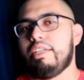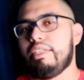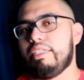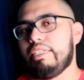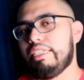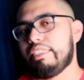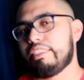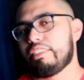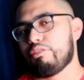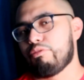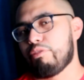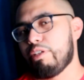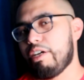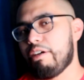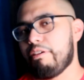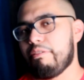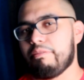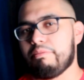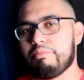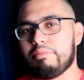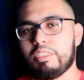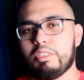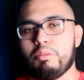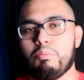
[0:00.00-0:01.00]
and it's
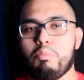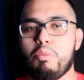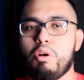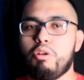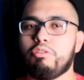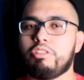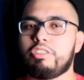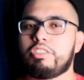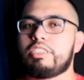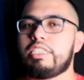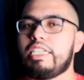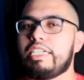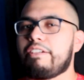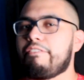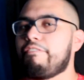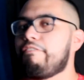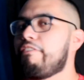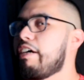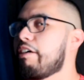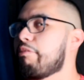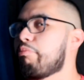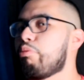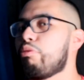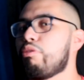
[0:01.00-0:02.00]
around the most like
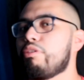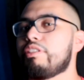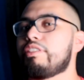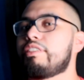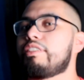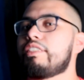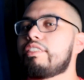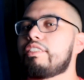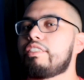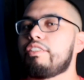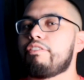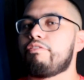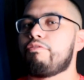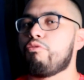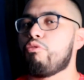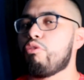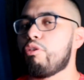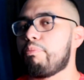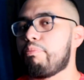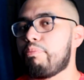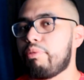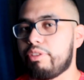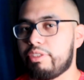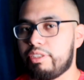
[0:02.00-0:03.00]

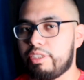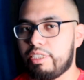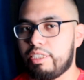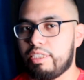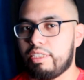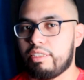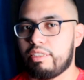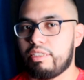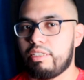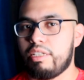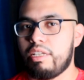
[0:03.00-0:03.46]
5.64%,